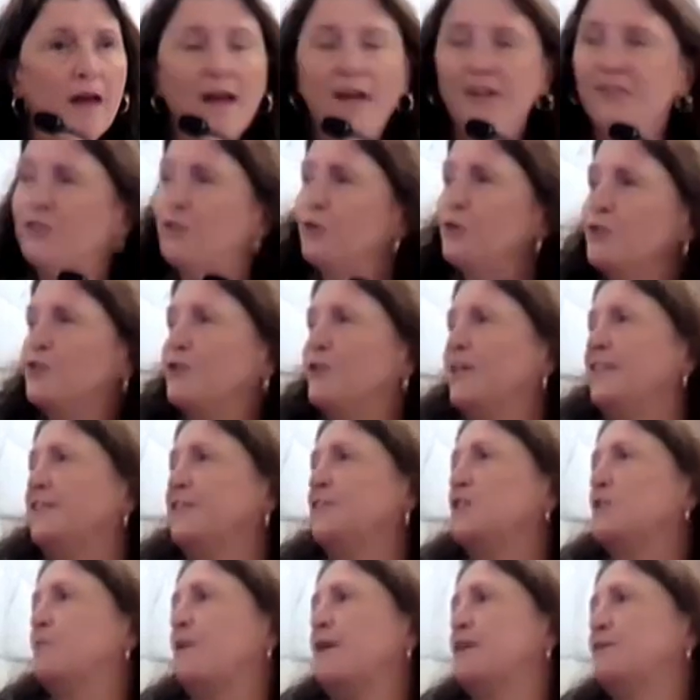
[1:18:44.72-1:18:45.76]
As soon as you hit
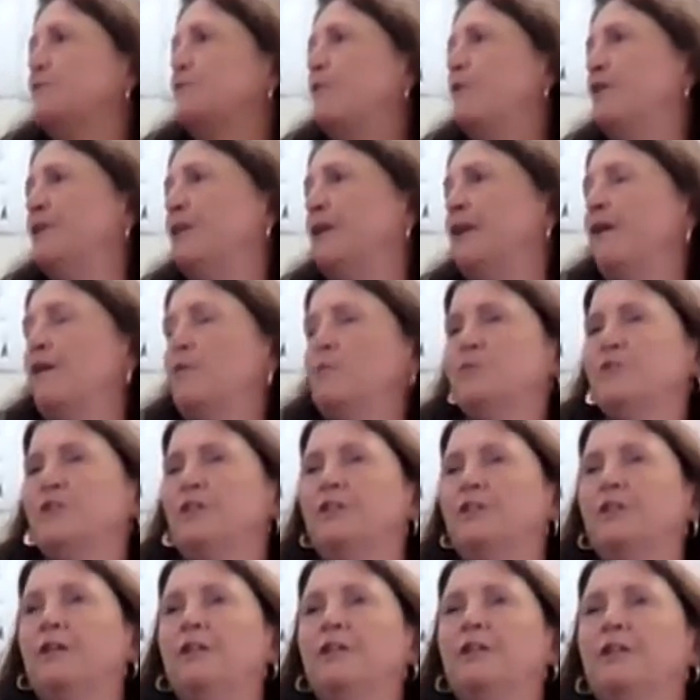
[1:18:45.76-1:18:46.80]
the space button, it comes
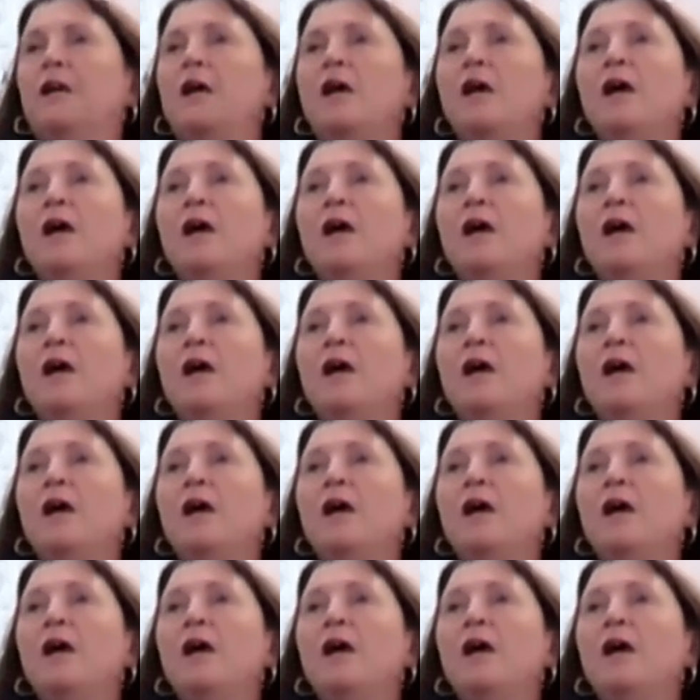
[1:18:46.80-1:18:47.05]
undone.